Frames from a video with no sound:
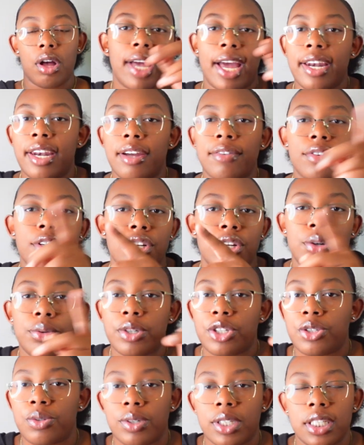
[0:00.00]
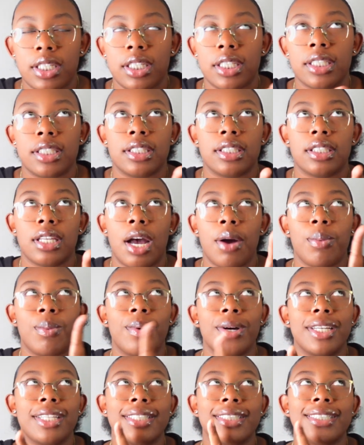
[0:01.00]
I never know which one it is. I
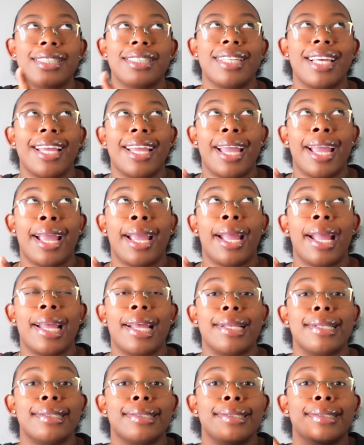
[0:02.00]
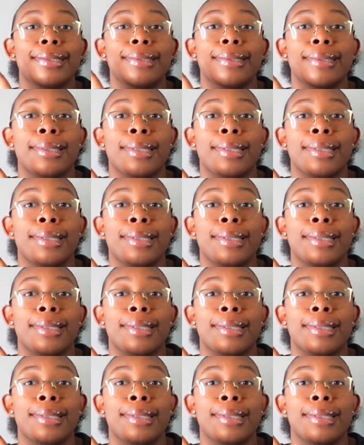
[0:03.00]
want to say it's